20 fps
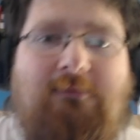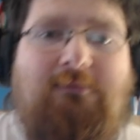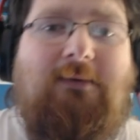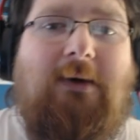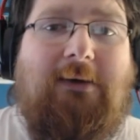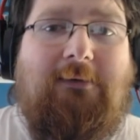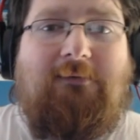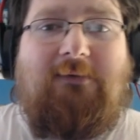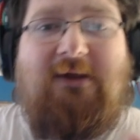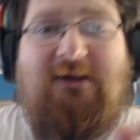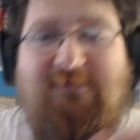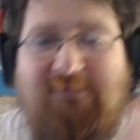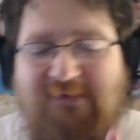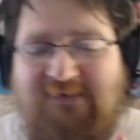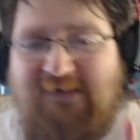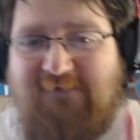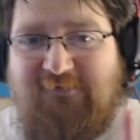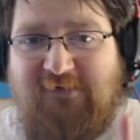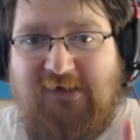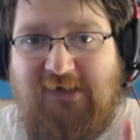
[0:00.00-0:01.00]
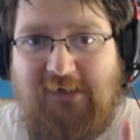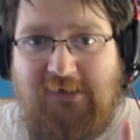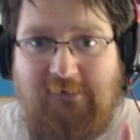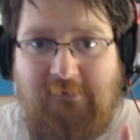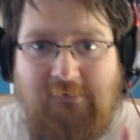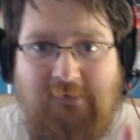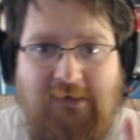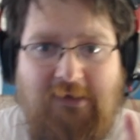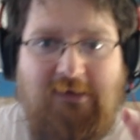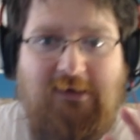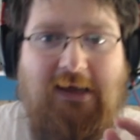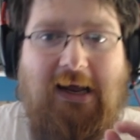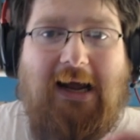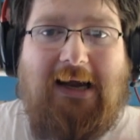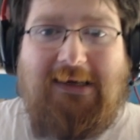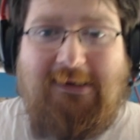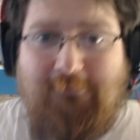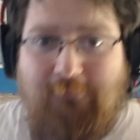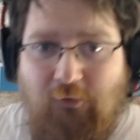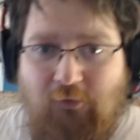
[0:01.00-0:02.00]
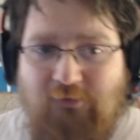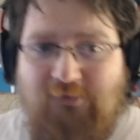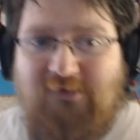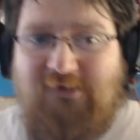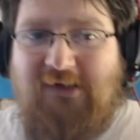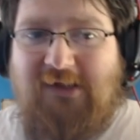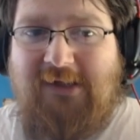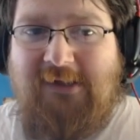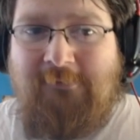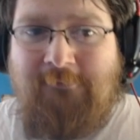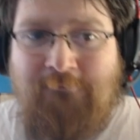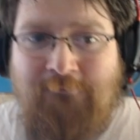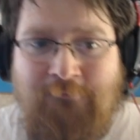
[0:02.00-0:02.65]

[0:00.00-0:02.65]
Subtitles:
Well, specifically and importantly,